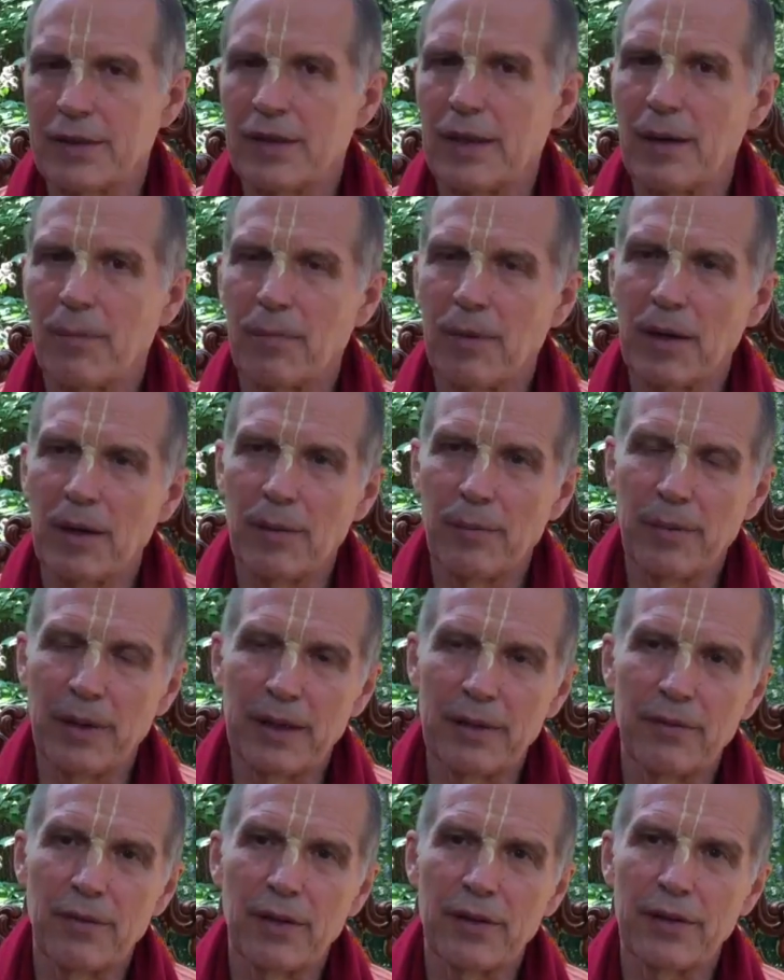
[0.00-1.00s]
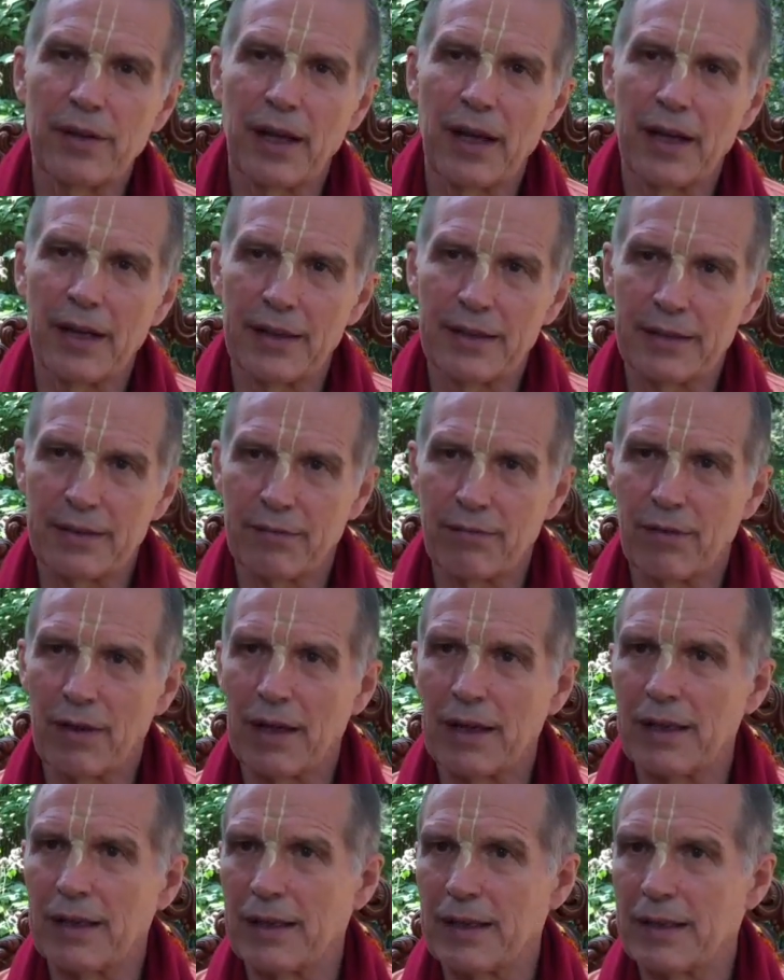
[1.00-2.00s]
Srila Prabhupada was asked
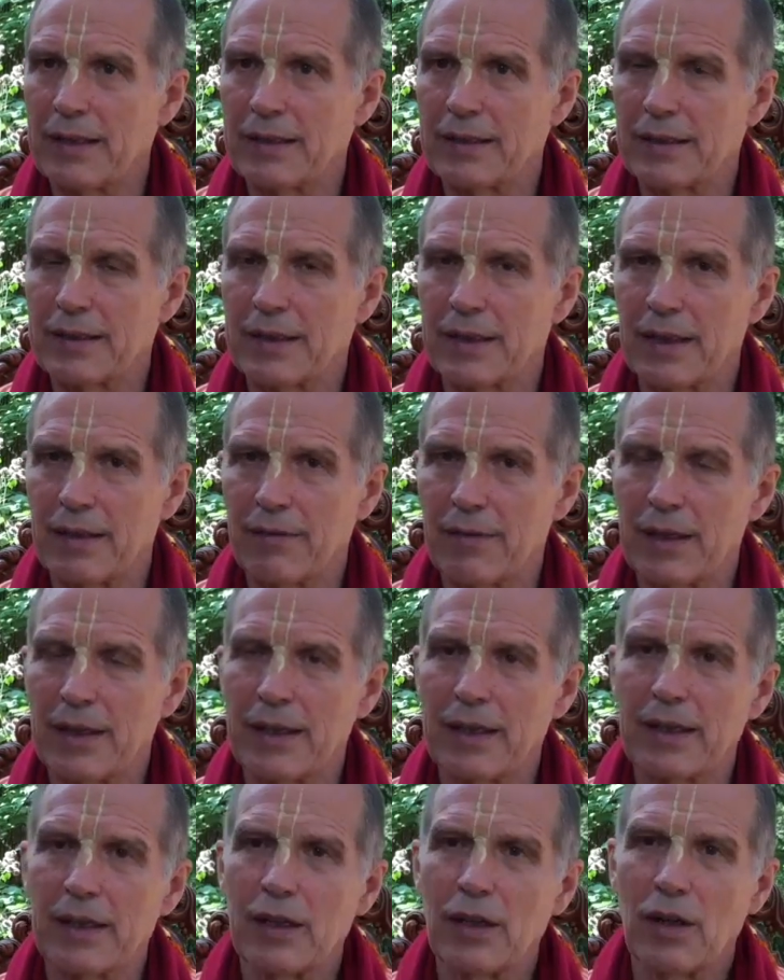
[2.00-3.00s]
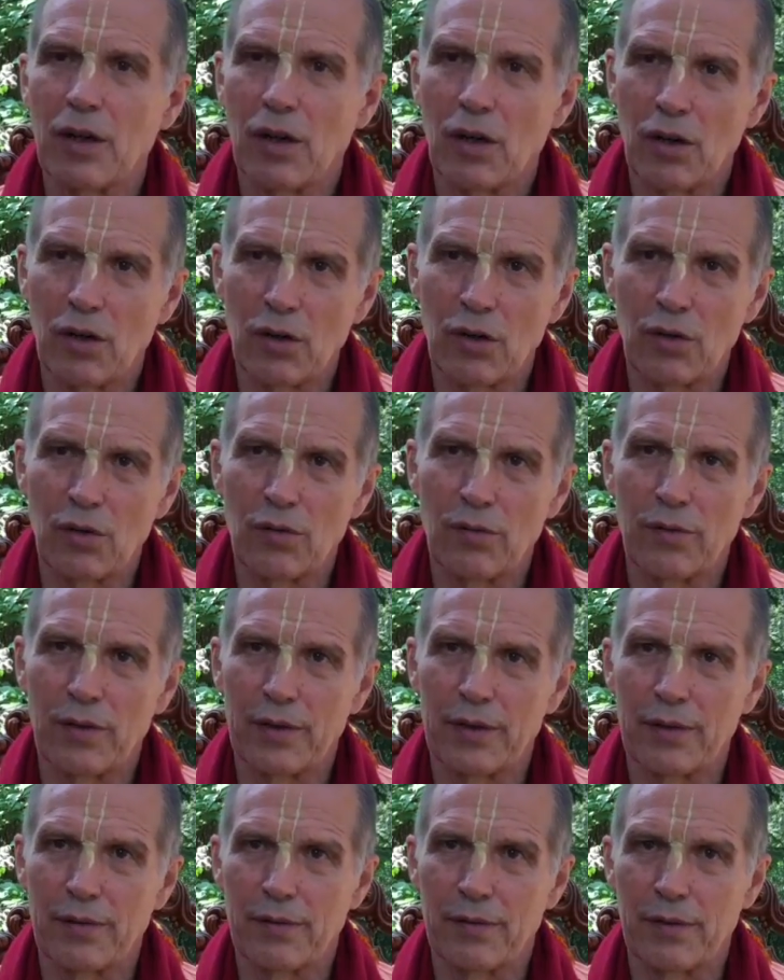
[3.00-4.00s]
why he is traveling all over
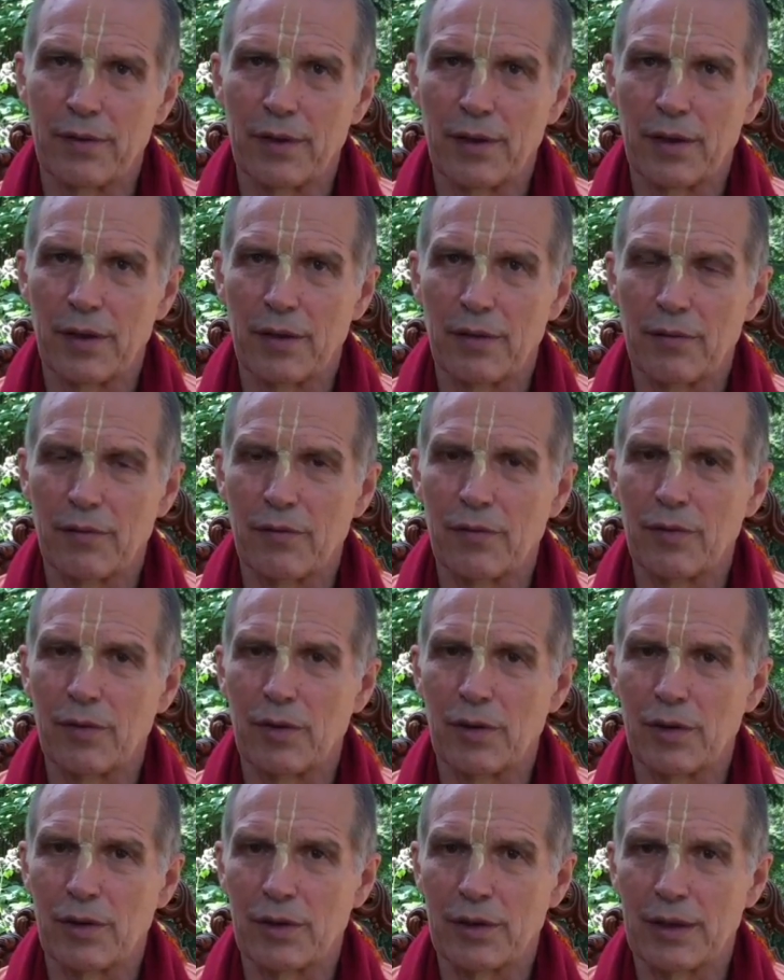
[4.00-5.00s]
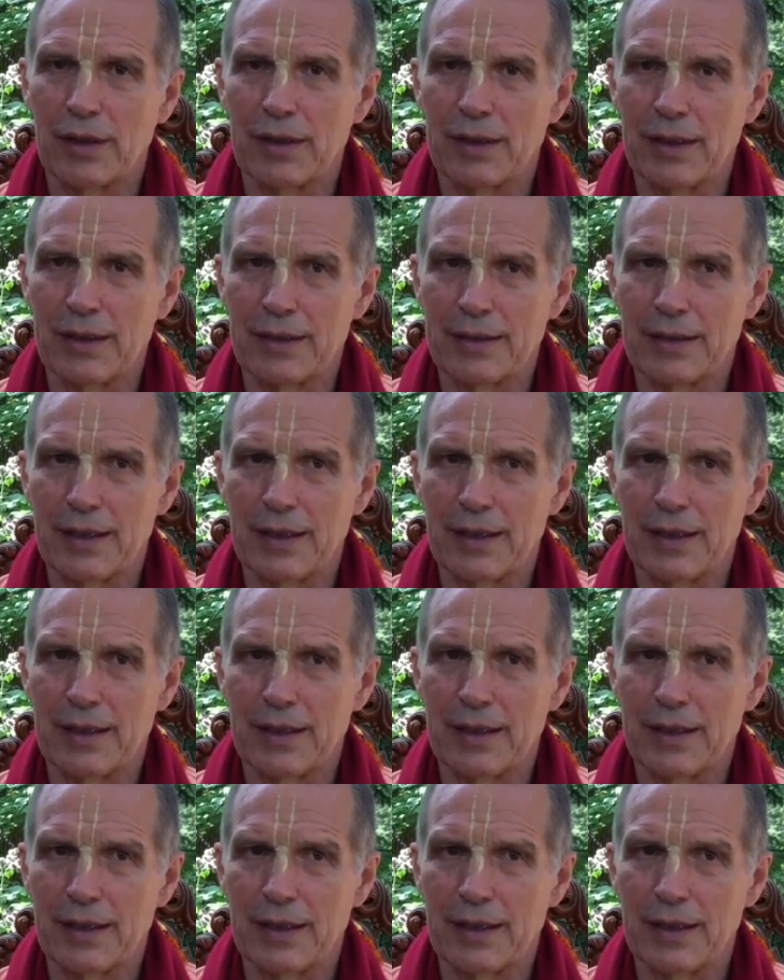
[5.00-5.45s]
the world, and he